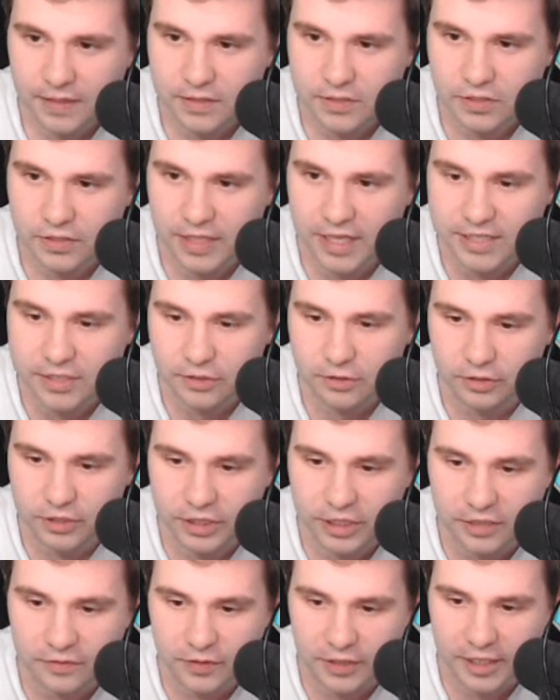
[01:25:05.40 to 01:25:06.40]
So that's going to
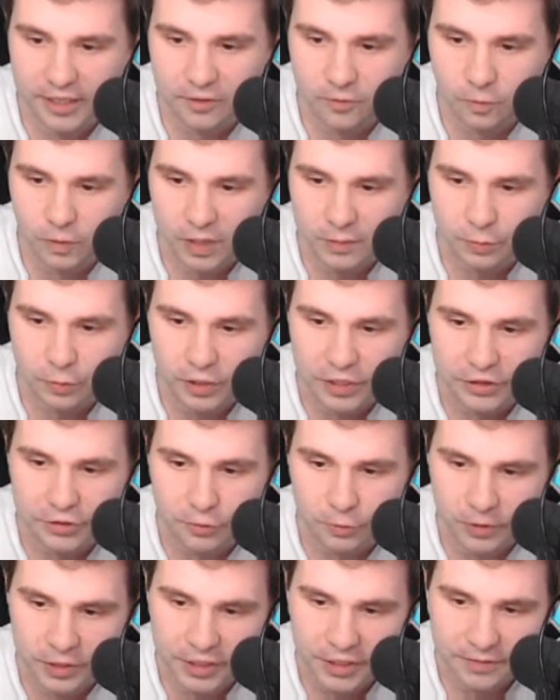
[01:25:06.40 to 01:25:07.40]
only give like
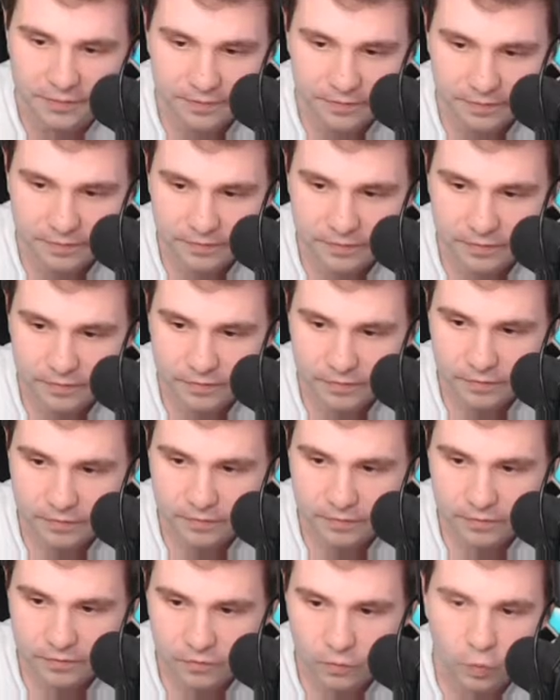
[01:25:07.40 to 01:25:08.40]
1.3.
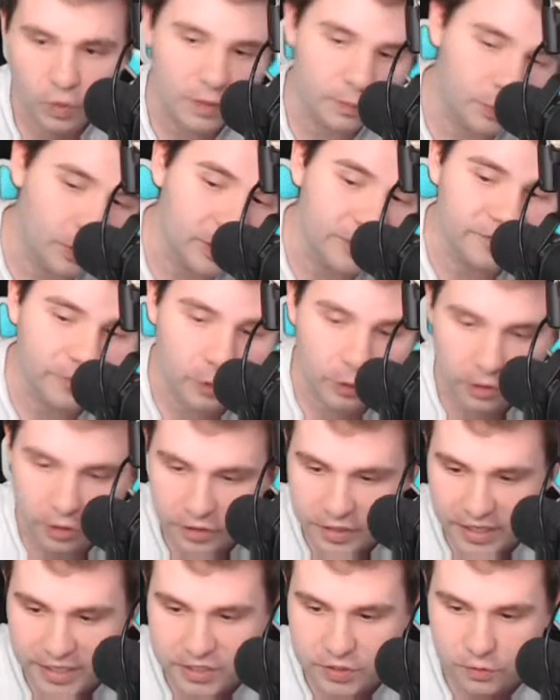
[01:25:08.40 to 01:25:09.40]
1.4,
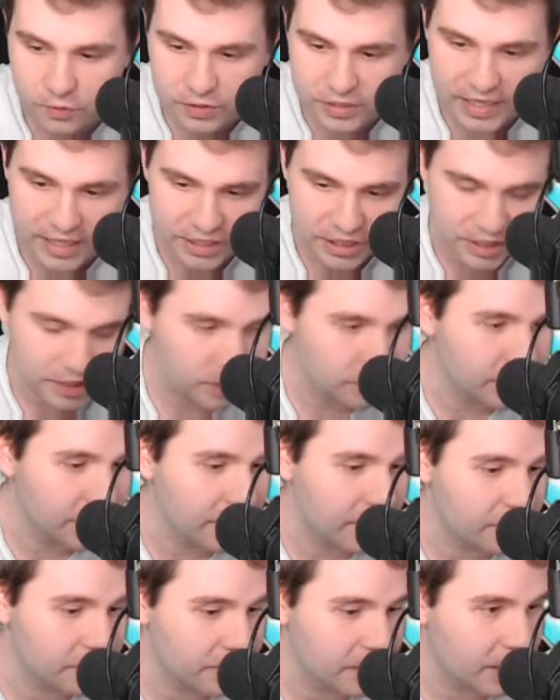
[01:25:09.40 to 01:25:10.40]
okay, so it was actually a little
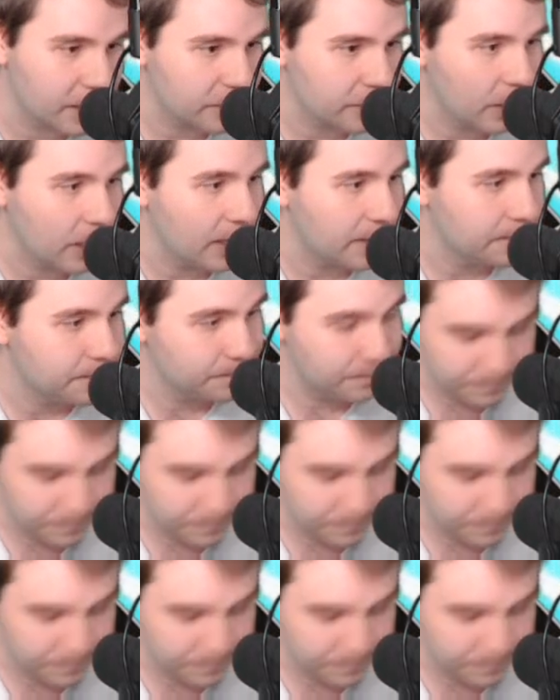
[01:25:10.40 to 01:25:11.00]
better than I thought.